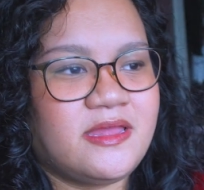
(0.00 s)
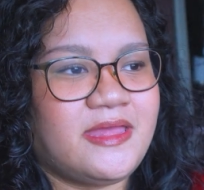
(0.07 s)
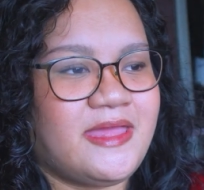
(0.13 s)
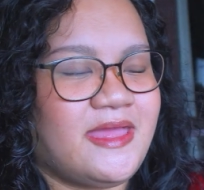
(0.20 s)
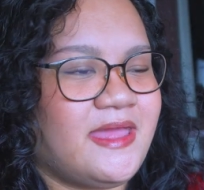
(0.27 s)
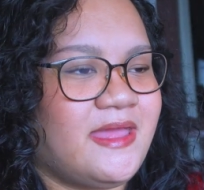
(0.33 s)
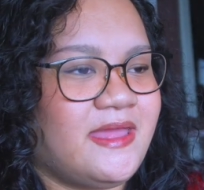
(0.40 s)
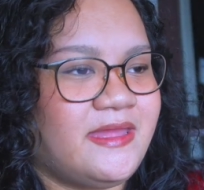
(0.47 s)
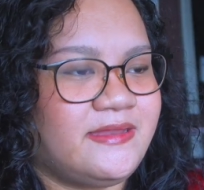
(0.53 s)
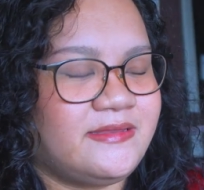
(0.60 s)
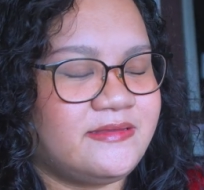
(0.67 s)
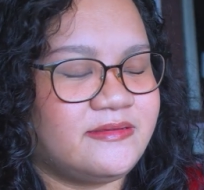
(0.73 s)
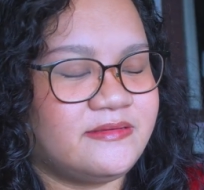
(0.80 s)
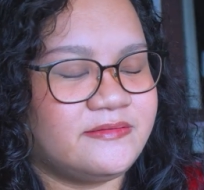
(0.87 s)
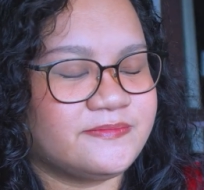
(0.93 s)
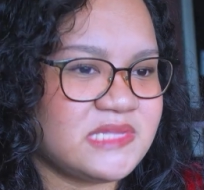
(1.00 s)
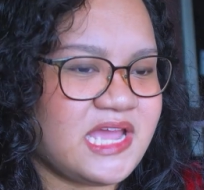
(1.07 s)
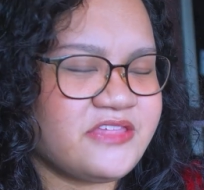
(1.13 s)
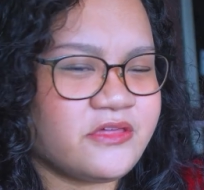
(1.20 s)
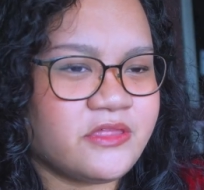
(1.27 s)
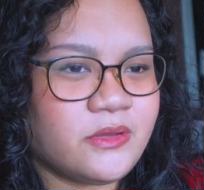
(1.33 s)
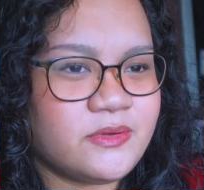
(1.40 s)
And I
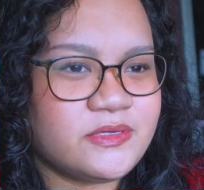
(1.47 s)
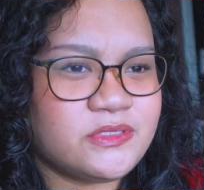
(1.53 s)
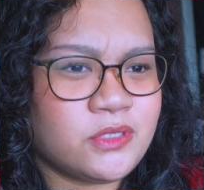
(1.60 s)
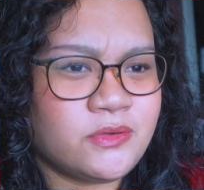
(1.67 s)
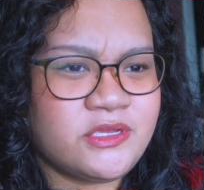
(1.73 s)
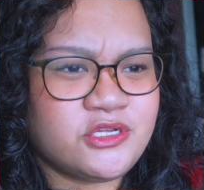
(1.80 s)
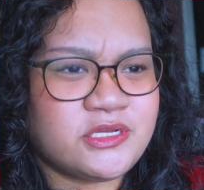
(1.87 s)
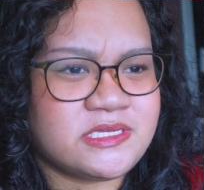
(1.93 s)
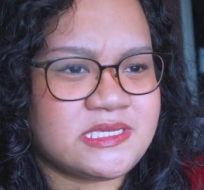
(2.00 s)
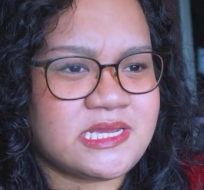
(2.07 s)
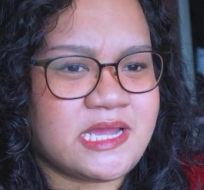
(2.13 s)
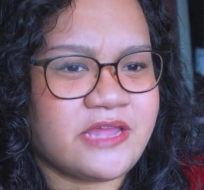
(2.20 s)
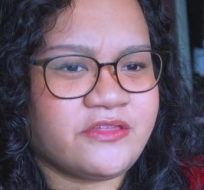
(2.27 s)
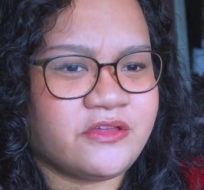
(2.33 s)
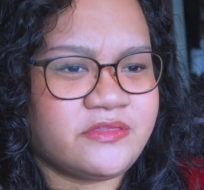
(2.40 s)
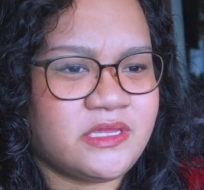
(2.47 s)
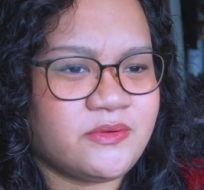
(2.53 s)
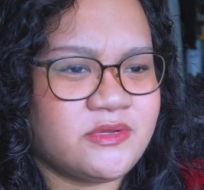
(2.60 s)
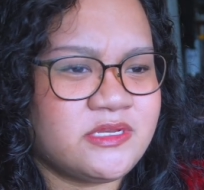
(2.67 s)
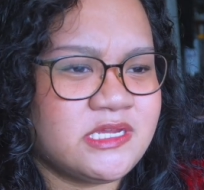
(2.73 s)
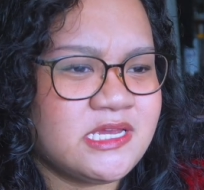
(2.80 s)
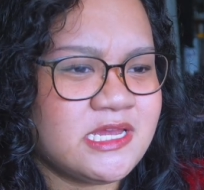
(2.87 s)
thought that was so interesting. I thought they
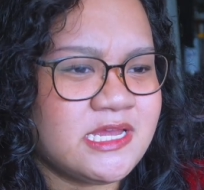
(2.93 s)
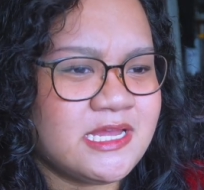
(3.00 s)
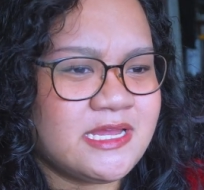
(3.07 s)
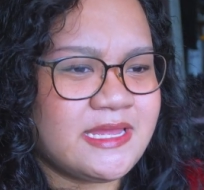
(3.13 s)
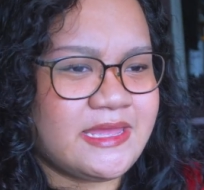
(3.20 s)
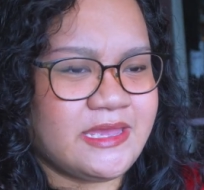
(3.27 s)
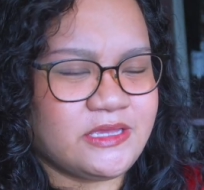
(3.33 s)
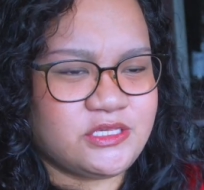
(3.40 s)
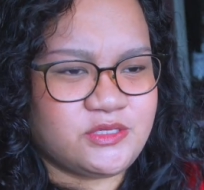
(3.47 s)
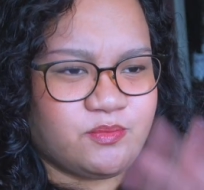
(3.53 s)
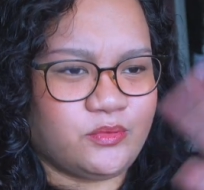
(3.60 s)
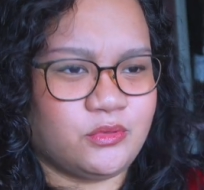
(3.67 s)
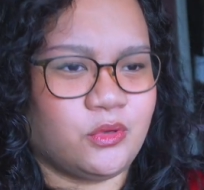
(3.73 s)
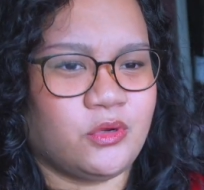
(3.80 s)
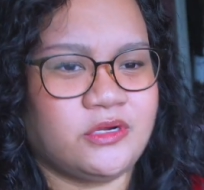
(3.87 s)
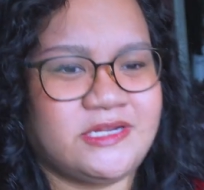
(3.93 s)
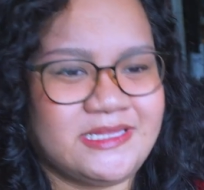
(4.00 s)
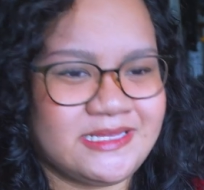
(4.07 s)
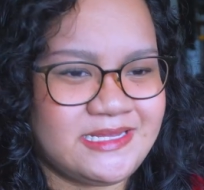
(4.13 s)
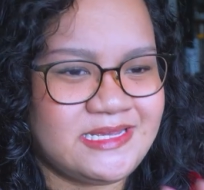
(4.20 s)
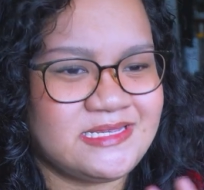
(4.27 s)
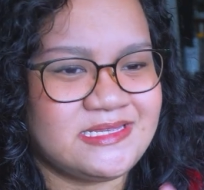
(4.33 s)
would explore at
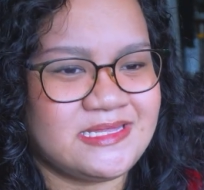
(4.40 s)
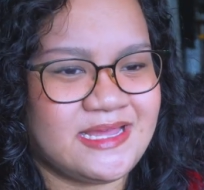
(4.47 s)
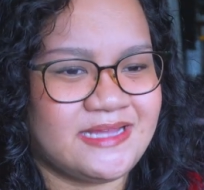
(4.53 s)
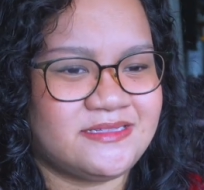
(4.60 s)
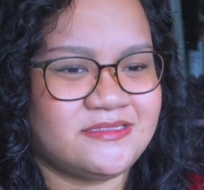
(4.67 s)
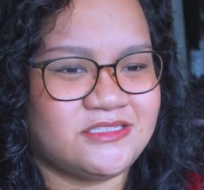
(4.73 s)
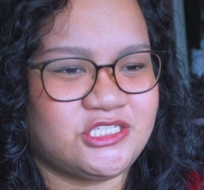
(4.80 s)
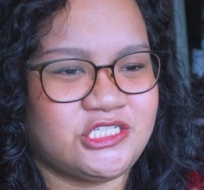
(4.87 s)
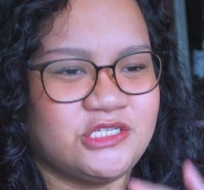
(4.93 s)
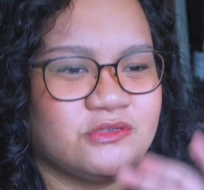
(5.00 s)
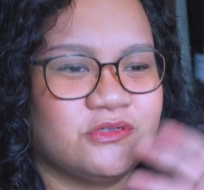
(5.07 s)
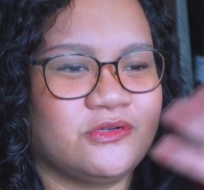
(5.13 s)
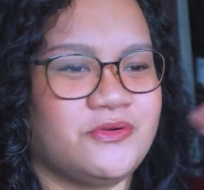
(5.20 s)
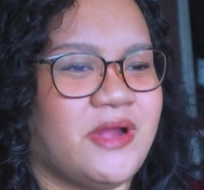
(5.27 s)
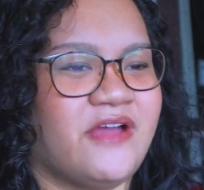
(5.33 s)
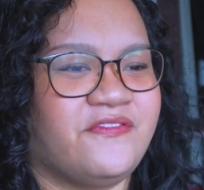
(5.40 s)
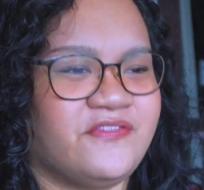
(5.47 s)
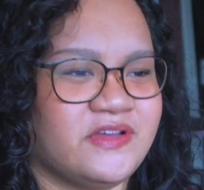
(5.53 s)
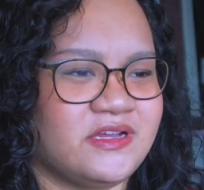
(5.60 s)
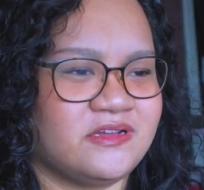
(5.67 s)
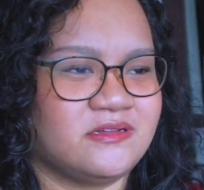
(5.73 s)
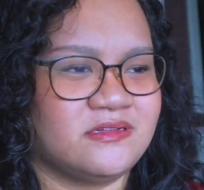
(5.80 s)
least that
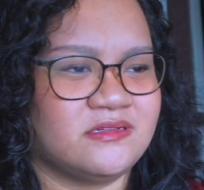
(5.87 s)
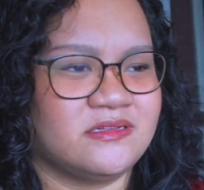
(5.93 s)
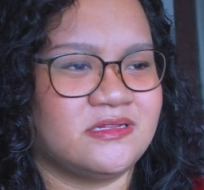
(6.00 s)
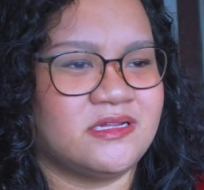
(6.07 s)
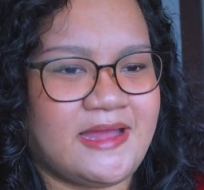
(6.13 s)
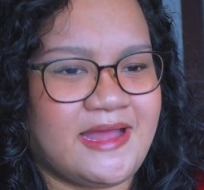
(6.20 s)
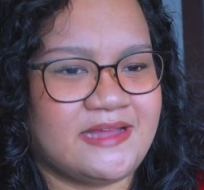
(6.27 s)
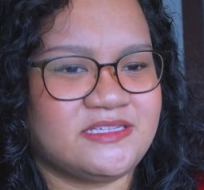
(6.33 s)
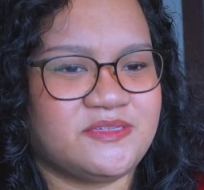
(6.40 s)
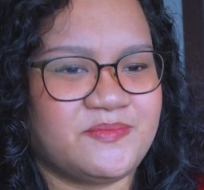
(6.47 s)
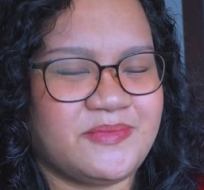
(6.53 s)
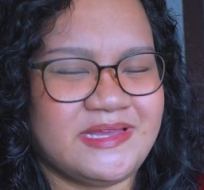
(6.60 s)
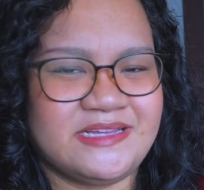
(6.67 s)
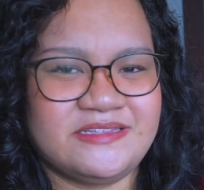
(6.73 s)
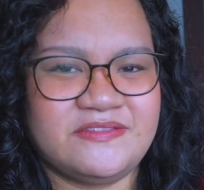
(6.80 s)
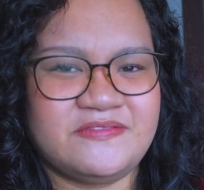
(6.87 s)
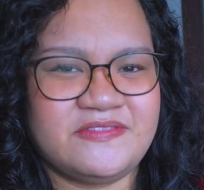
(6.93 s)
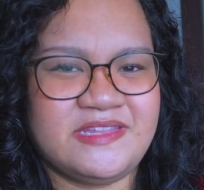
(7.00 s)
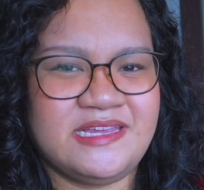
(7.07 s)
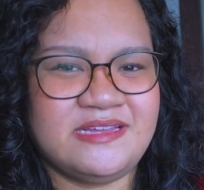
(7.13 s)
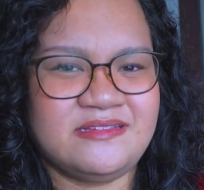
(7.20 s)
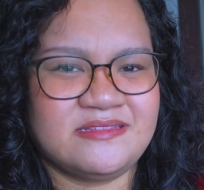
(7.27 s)
geographical aspect of
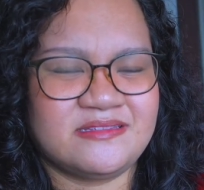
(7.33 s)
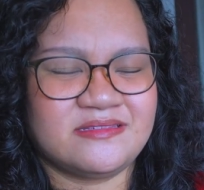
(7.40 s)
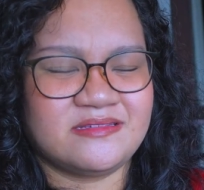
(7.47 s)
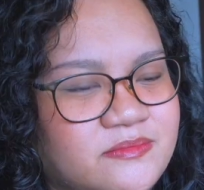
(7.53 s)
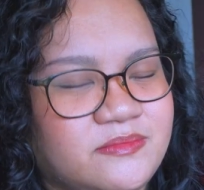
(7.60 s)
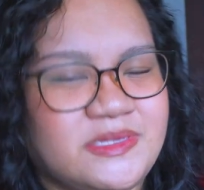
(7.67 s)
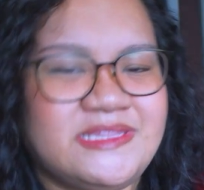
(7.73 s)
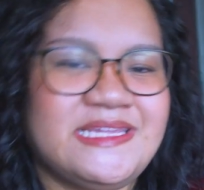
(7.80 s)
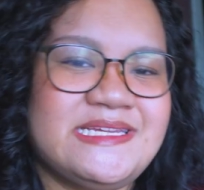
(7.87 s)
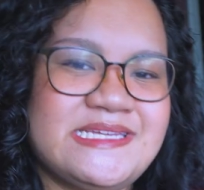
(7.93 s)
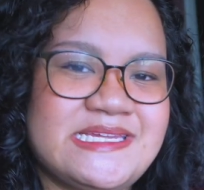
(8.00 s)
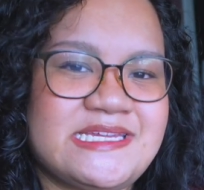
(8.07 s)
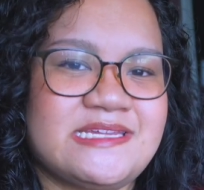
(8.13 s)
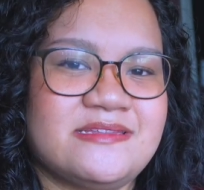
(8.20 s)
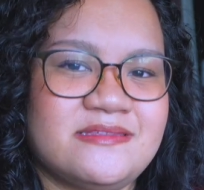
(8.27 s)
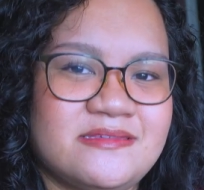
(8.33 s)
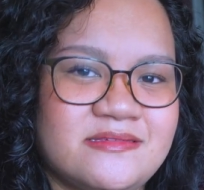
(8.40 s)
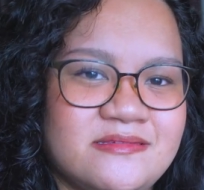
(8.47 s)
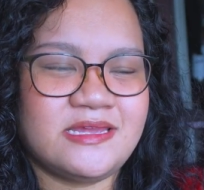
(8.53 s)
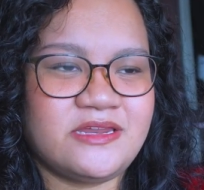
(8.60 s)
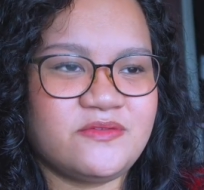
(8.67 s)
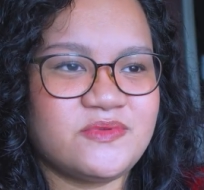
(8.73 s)
things, but they didn't.
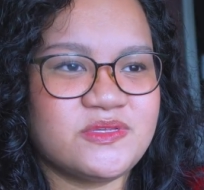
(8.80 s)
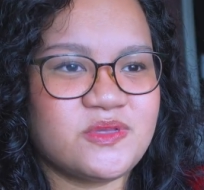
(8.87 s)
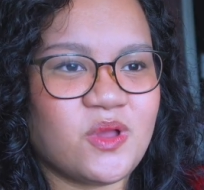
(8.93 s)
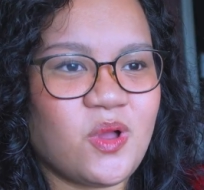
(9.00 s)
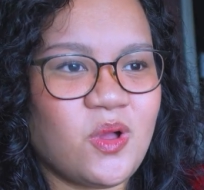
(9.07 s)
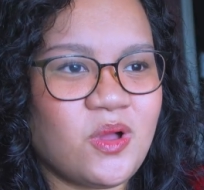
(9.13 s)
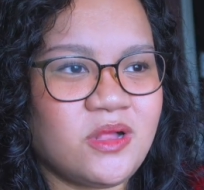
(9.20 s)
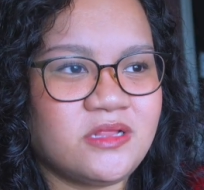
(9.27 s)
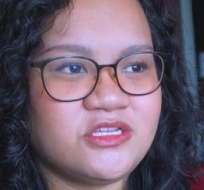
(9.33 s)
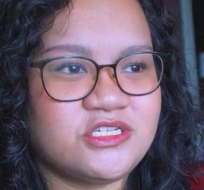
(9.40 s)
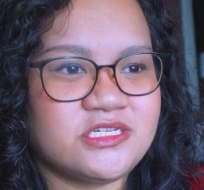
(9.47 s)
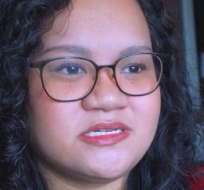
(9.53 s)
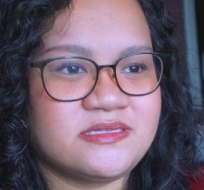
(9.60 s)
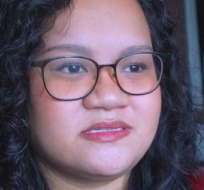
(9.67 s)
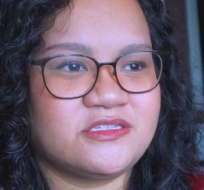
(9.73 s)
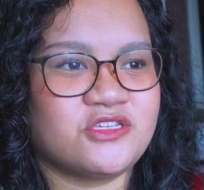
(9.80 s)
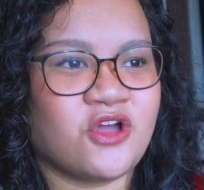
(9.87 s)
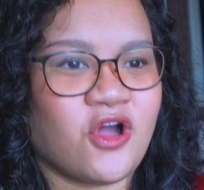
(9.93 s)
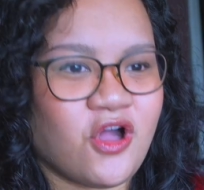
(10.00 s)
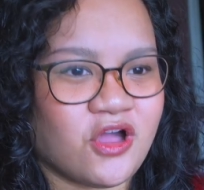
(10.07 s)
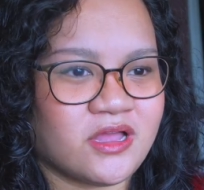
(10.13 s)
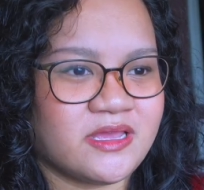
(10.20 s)
And it was all just
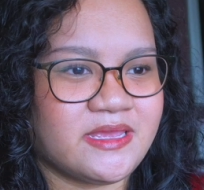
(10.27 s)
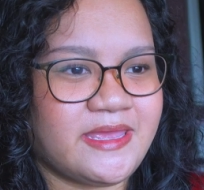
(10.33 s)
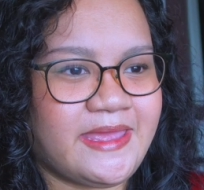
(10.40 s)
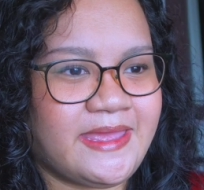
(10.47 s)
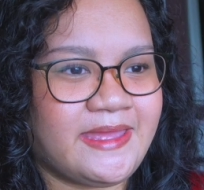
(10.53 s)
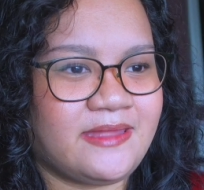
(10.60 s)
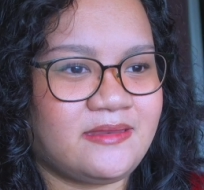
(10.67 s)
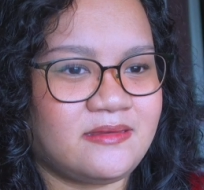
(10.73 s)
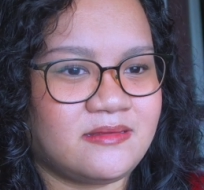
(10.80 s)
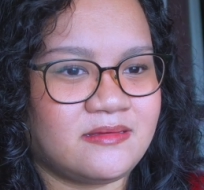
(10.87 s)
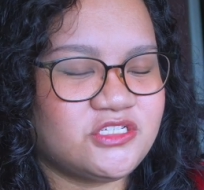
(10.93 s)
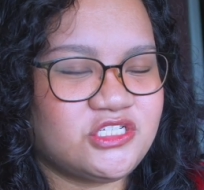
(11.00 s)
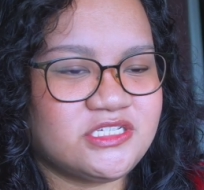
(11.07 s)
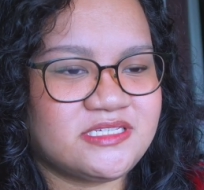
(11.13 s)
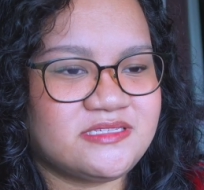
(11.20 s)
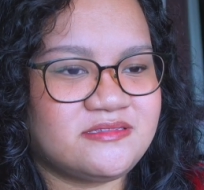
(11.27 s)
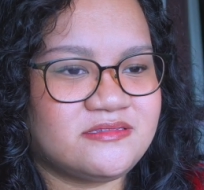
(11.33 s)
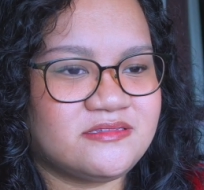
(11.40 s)
talk and just